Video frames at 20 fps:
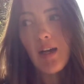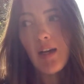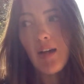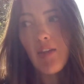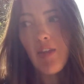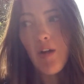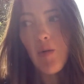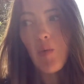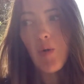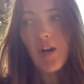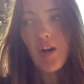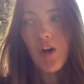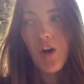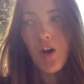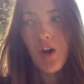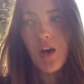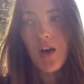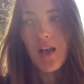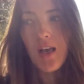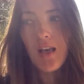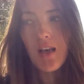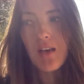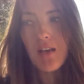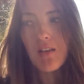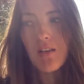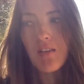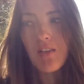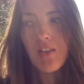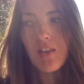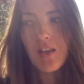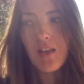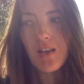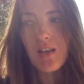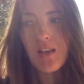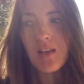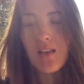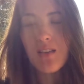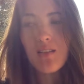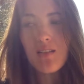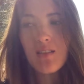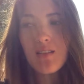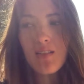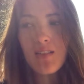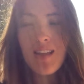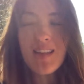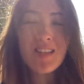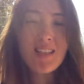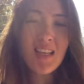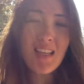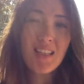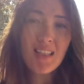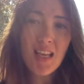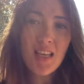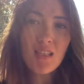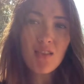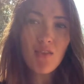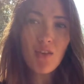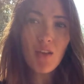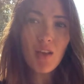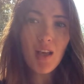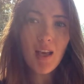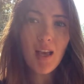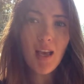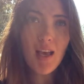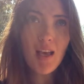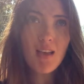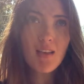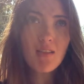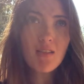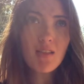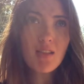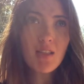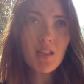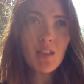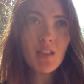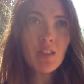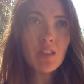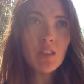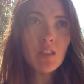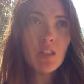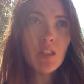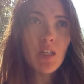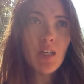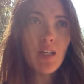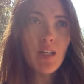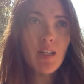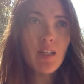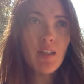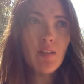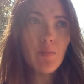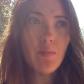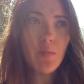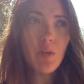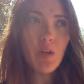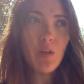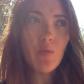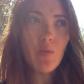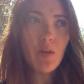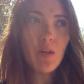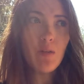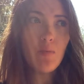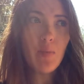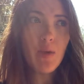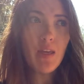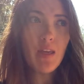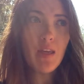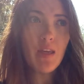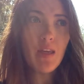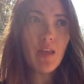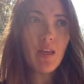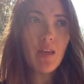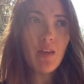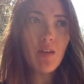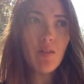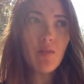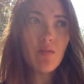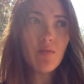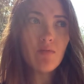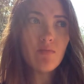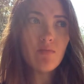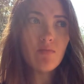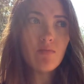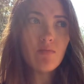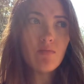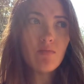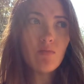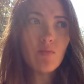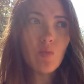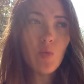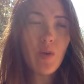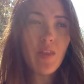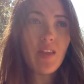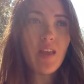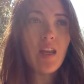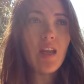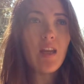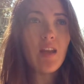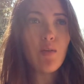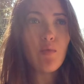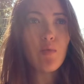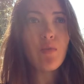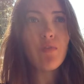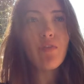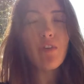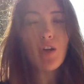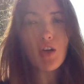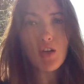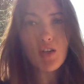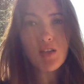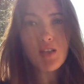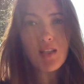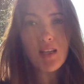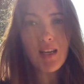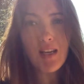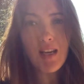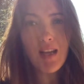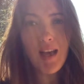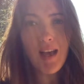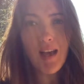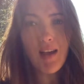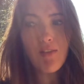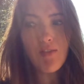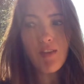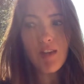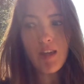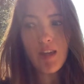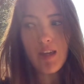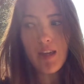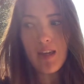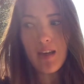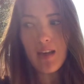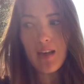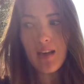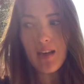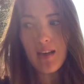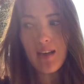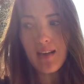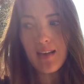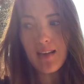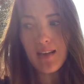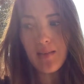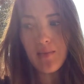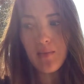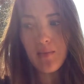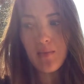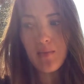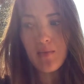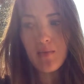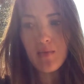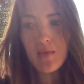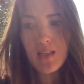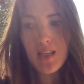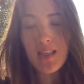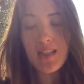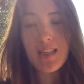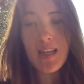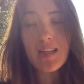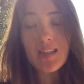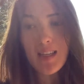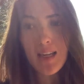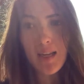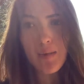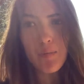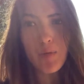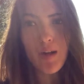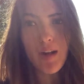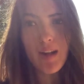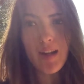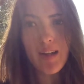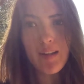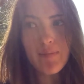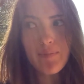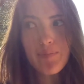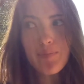that went on, the less successful, I guess, you would be with getting it reversed and having success getting pregnant.